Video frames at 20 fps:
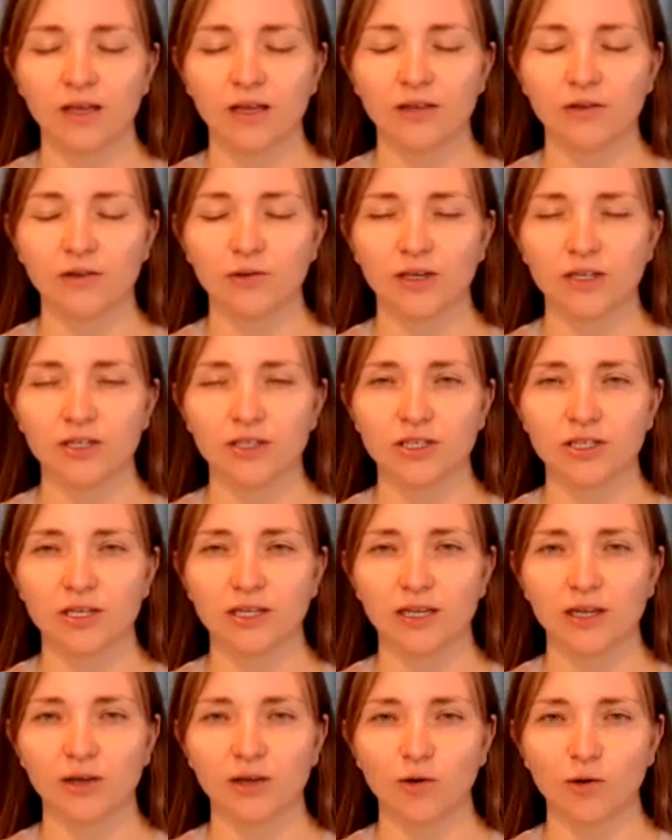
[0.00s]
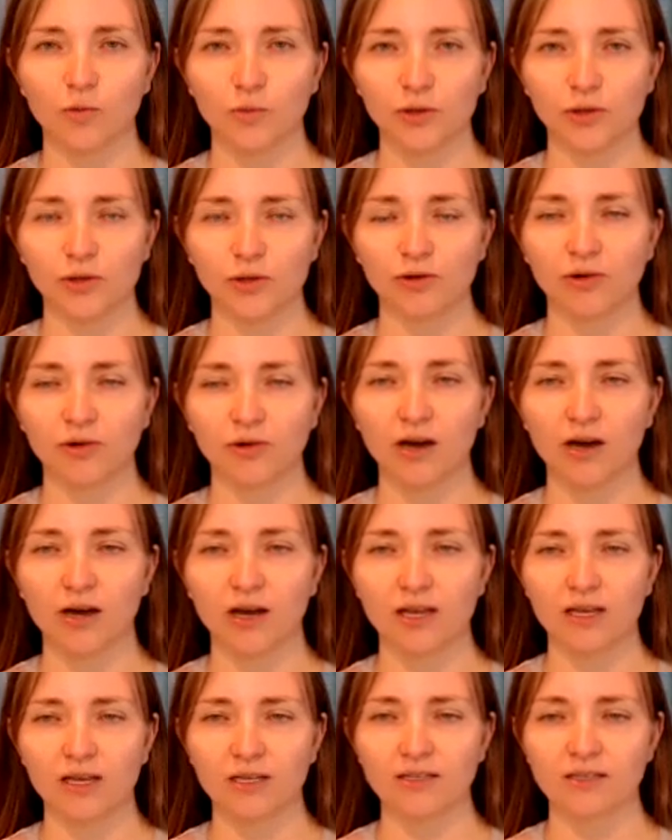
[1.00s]
And you can gently open your
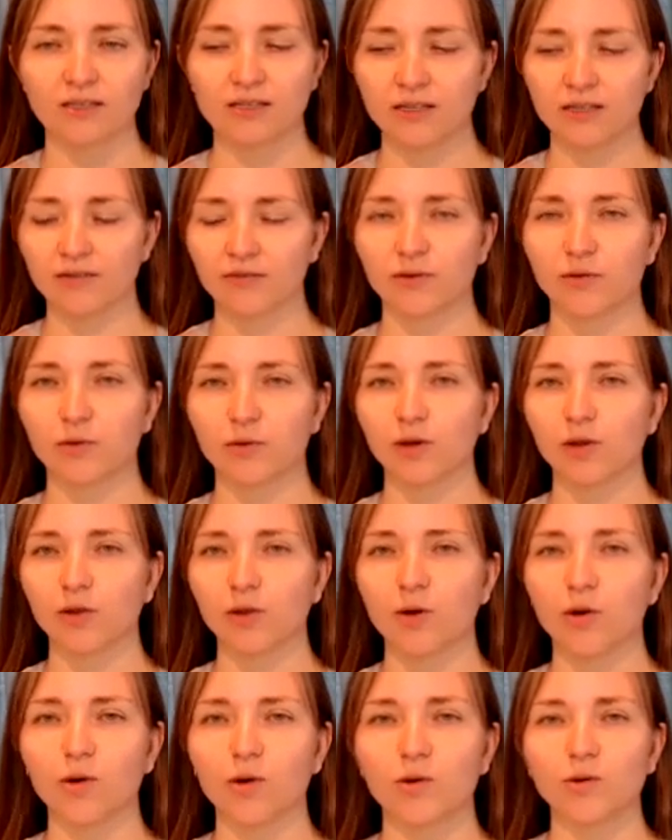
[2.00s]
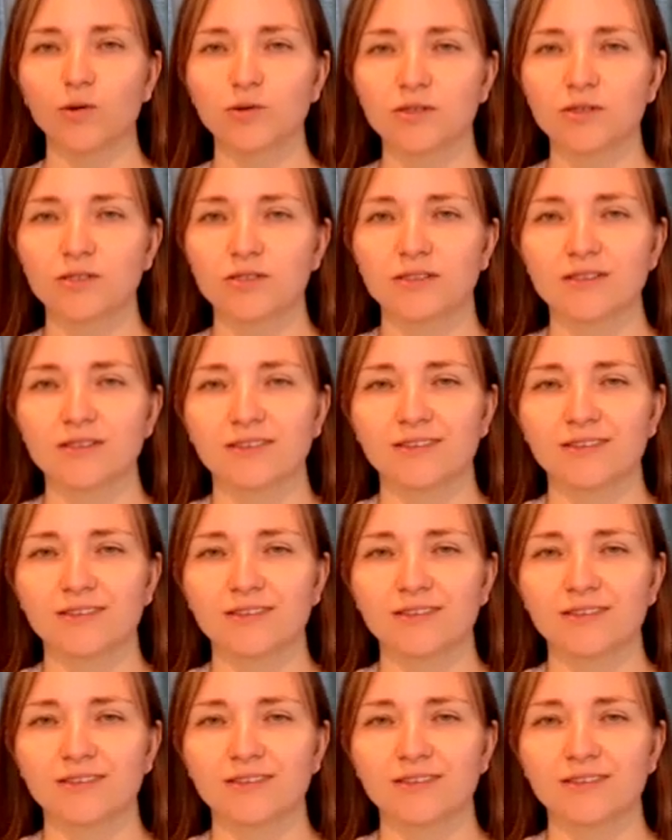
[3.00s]
eyes if they were closed